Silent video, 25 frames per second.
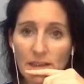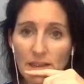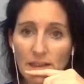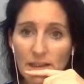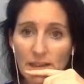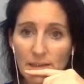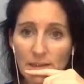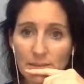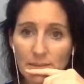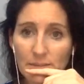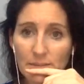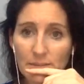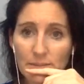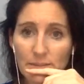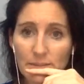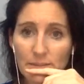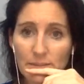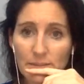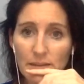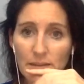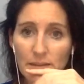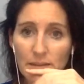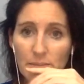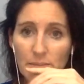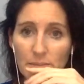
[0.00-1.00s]
um,
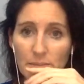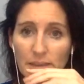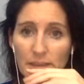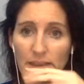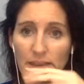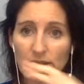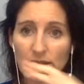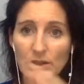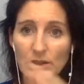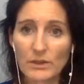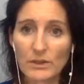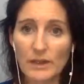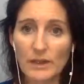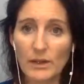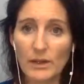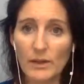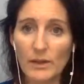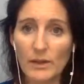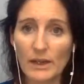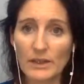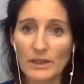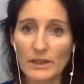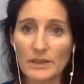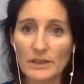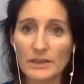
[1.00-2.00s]
but it's a great
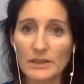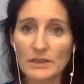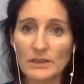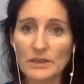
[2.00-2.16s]
question.